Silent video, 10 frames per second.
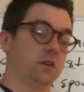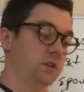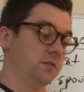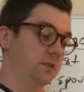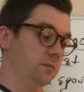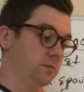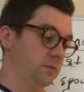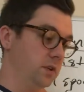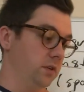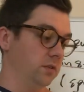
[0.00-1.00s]
Even,
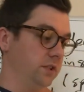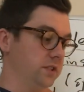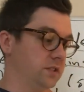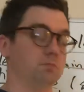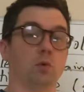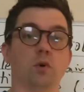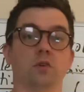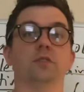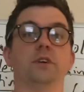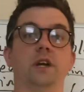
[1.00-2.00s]
lead to
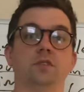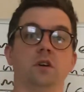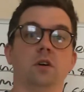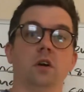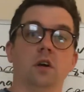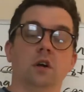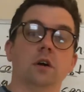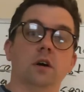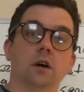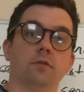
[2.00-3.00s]
mortal danger
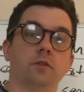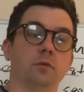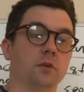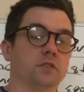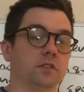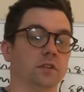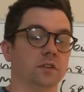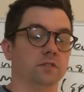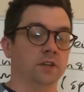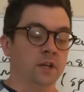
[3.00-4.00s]
for the person
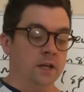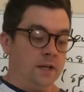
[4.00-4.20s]
leaving.